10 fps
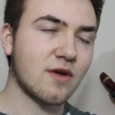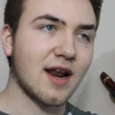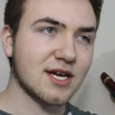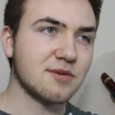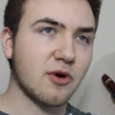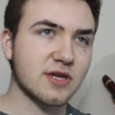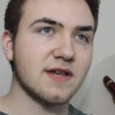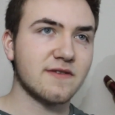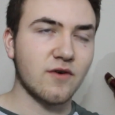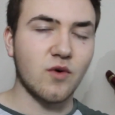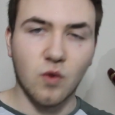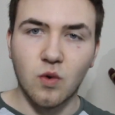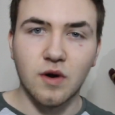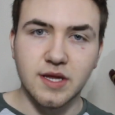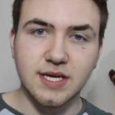collection box sets for
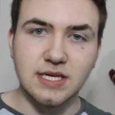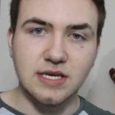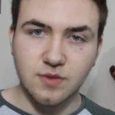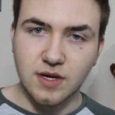all of the seasons.